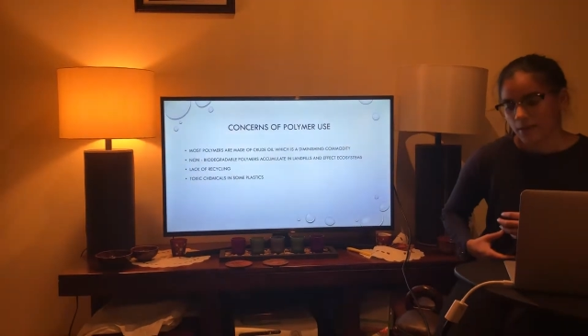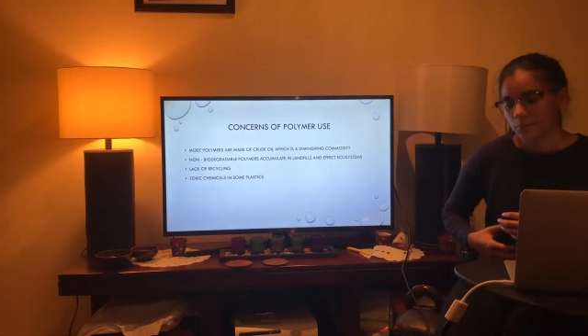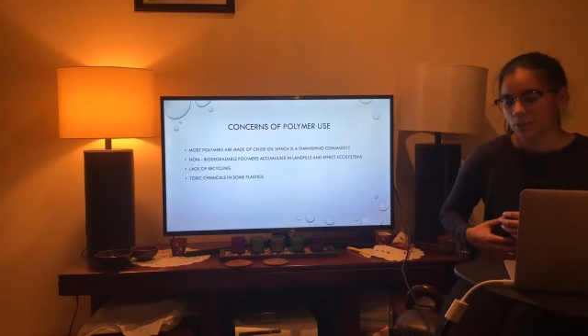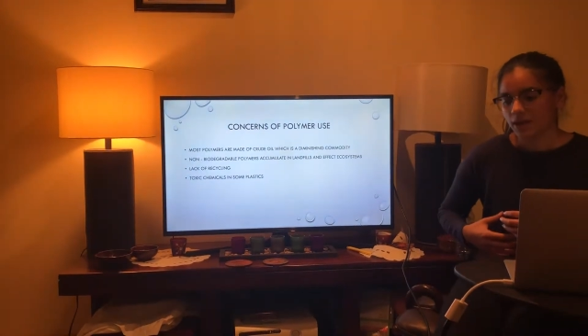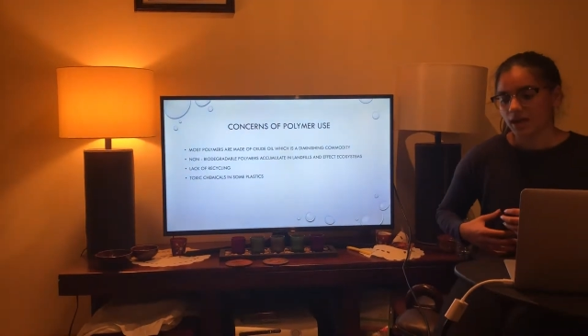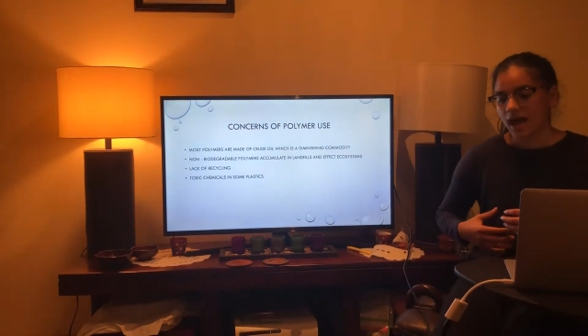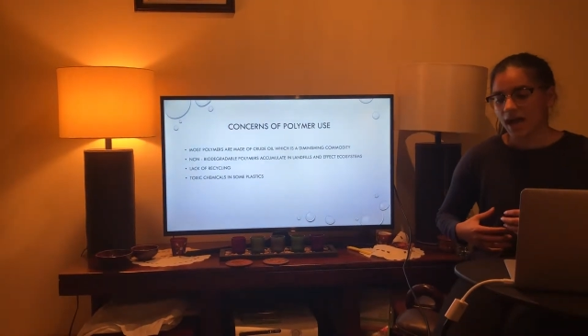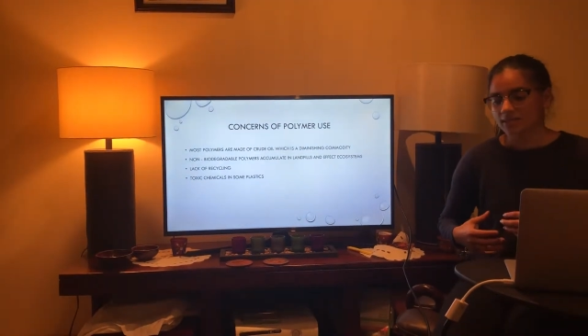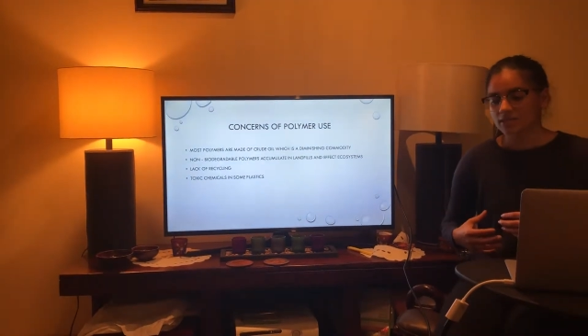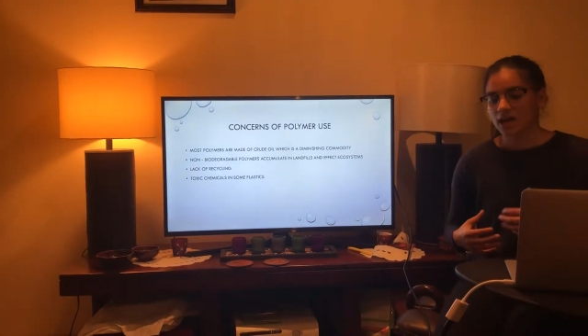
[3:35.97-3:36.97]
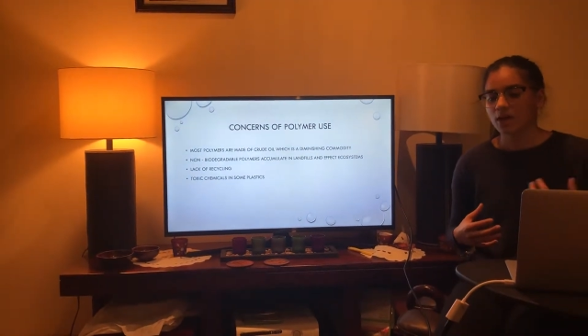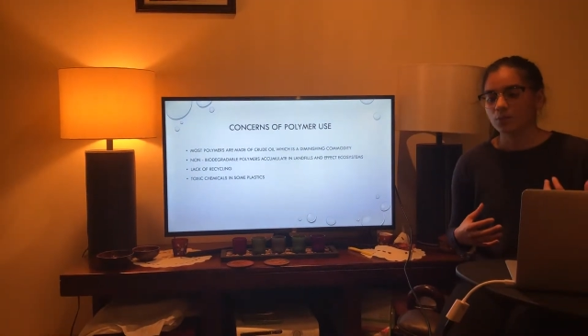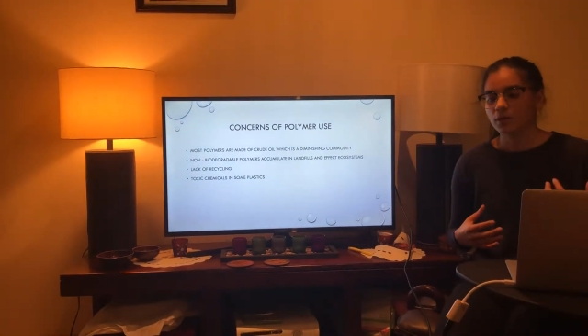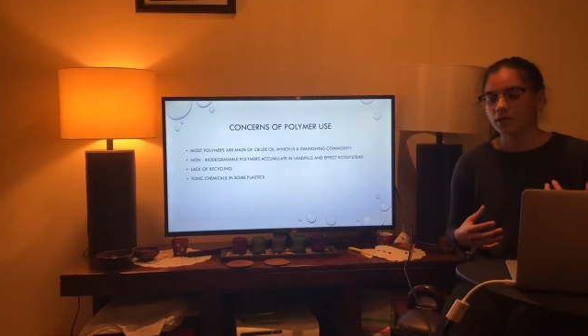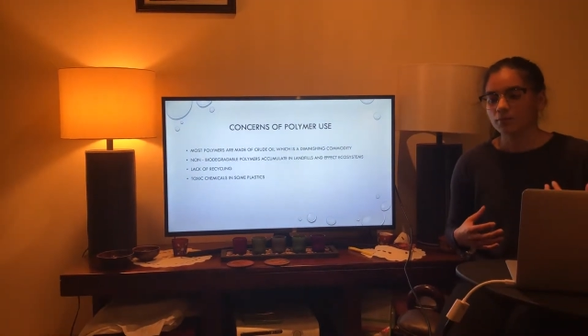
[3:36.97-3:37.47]
but at the
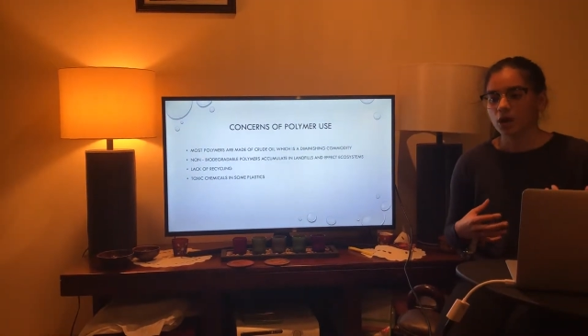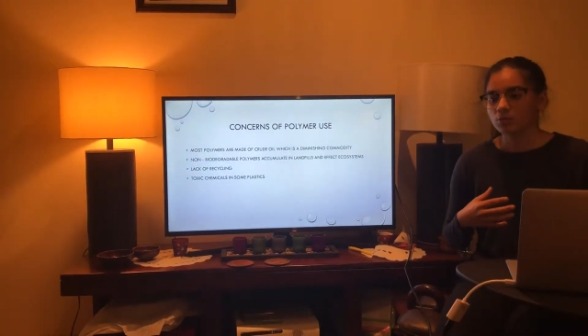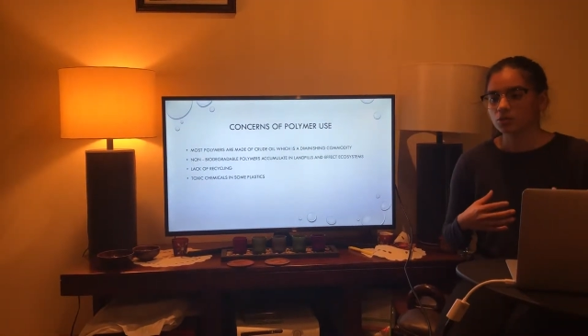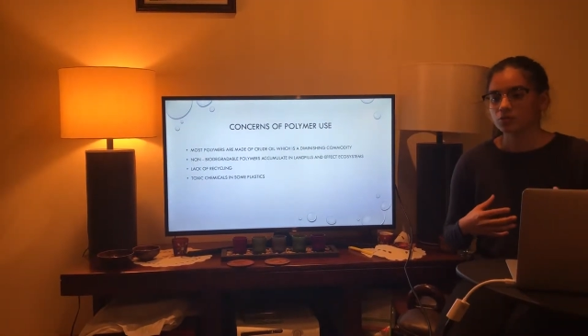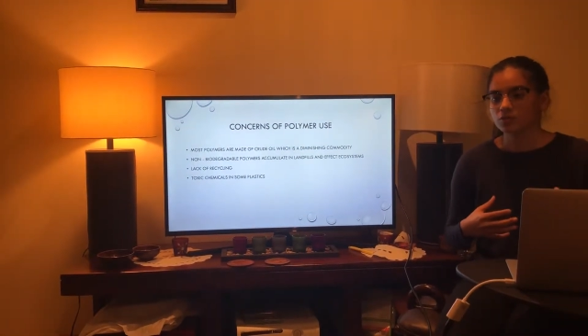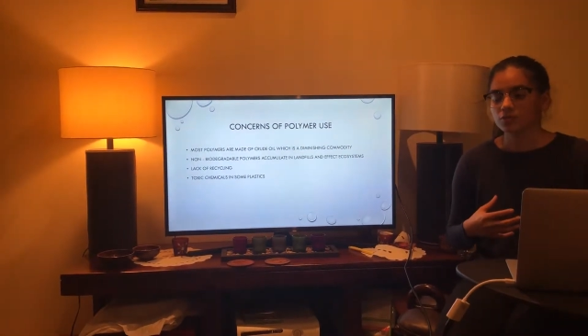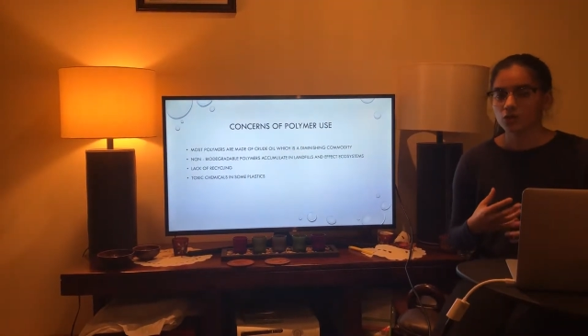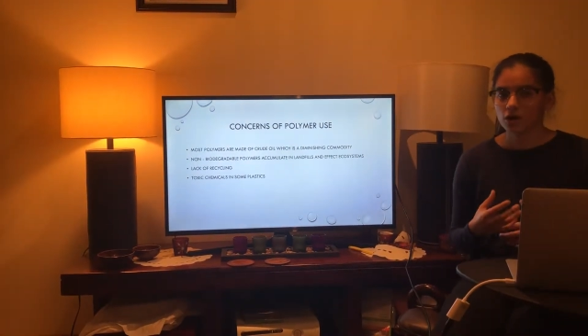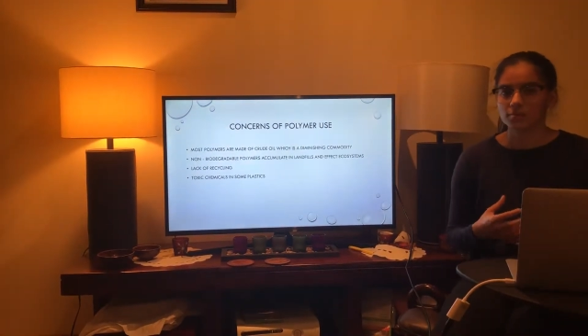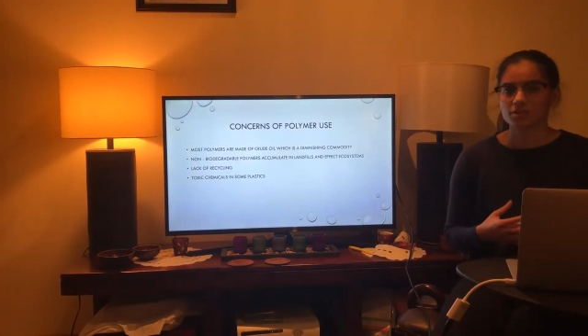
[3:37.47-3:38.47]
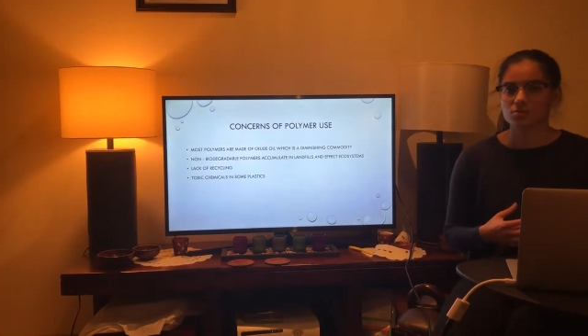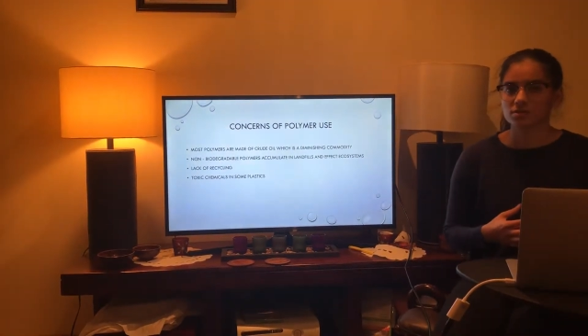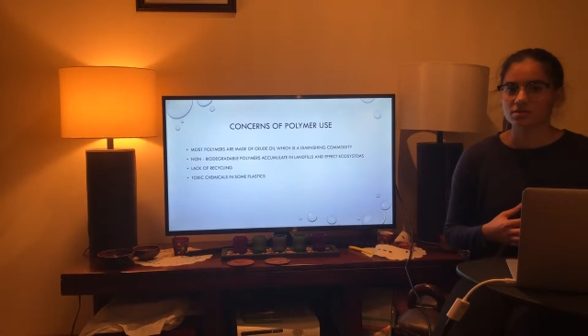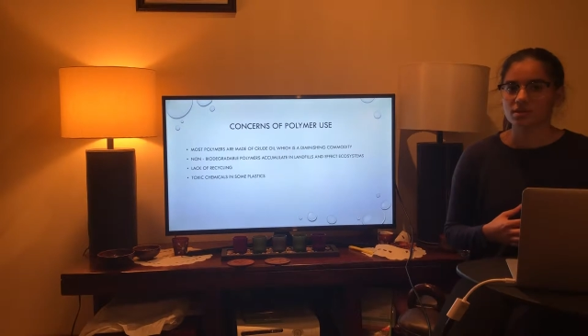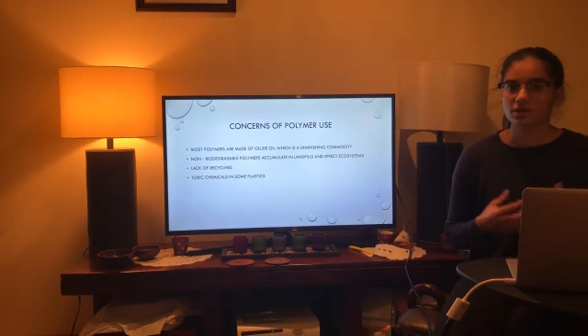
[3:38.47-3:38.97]
time when polymers were formed, this
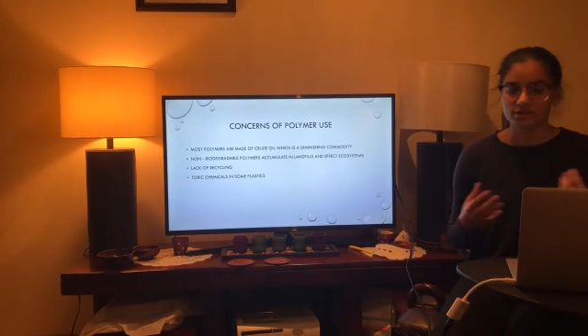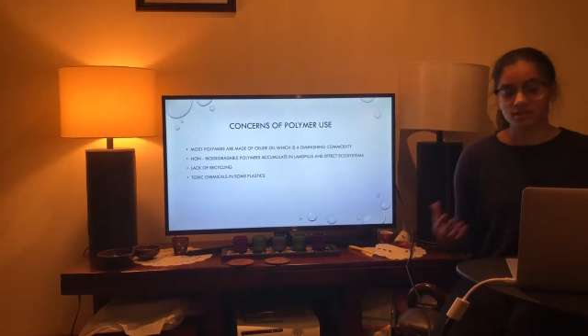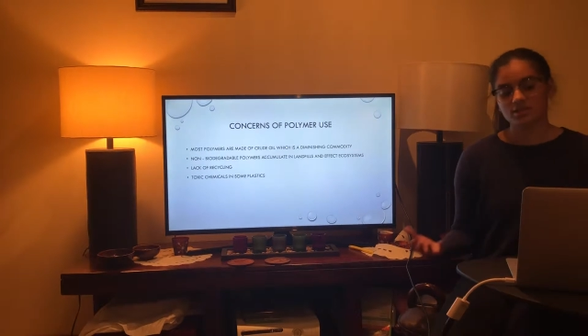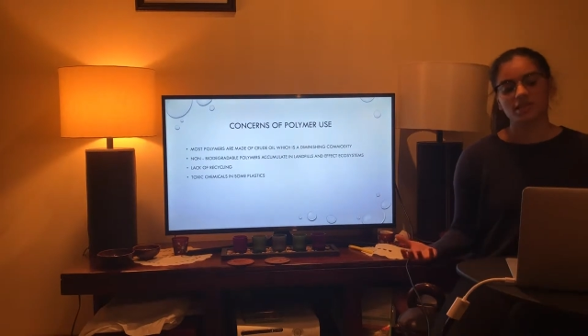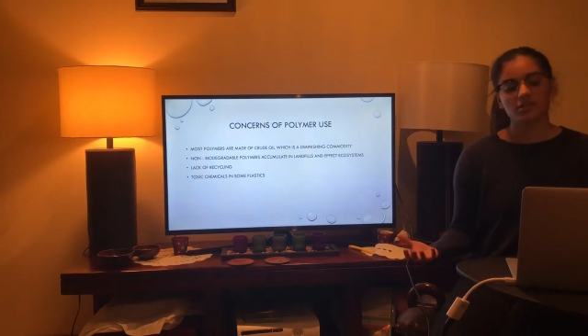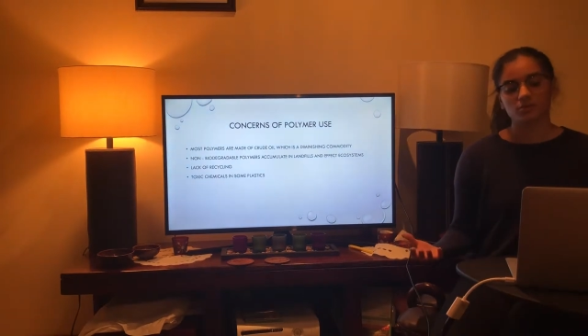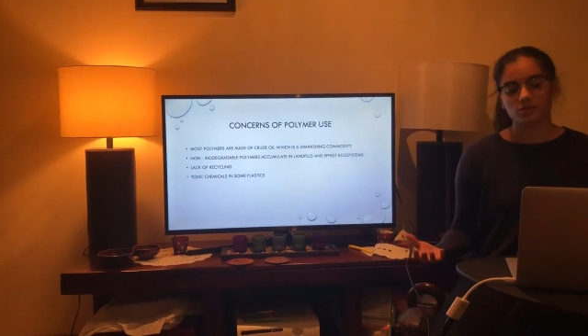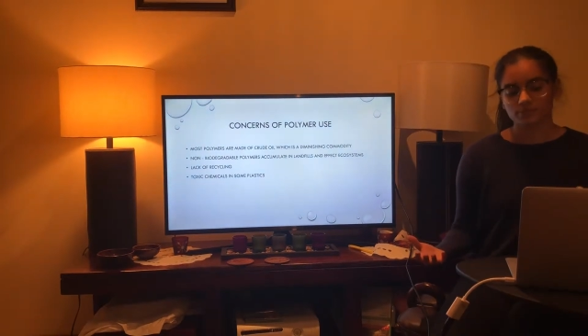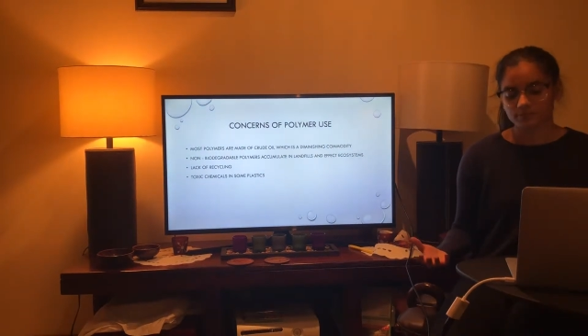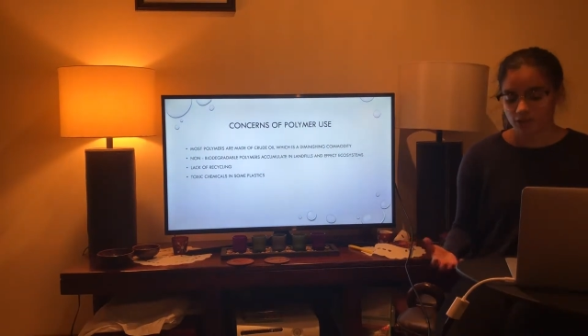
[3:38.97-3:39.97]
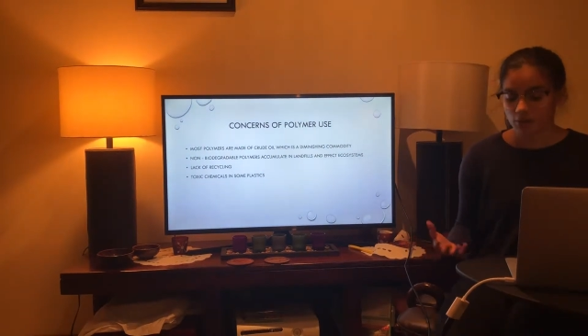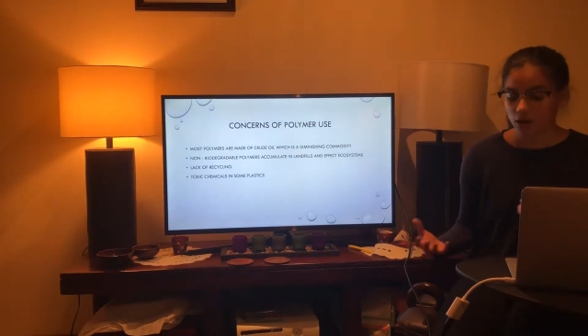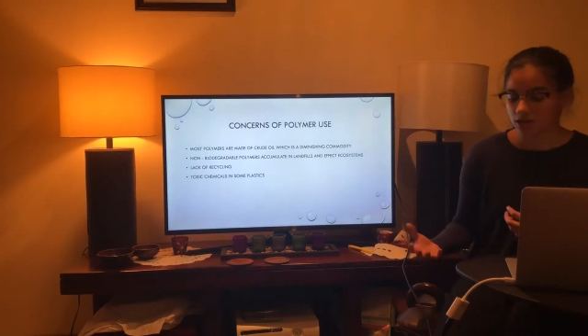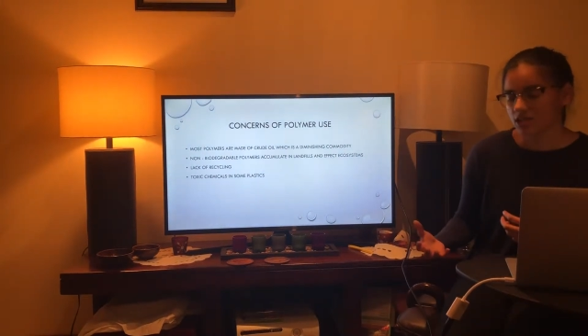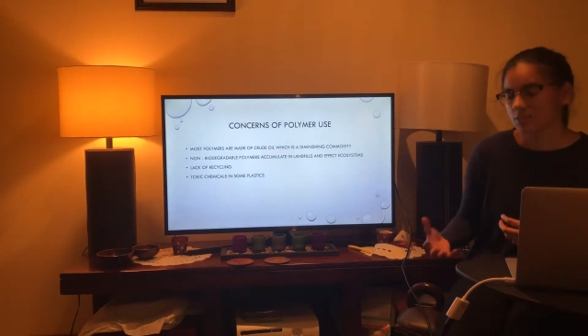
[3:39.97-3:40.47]
was a very sustainable
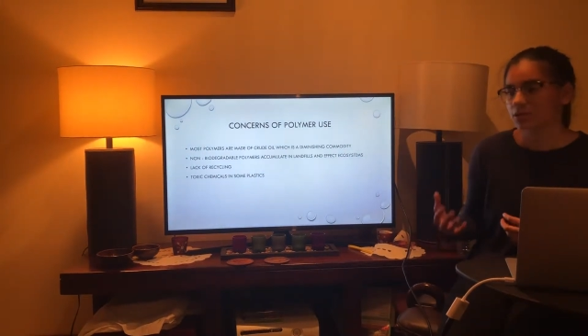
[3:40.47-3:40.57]
commodity,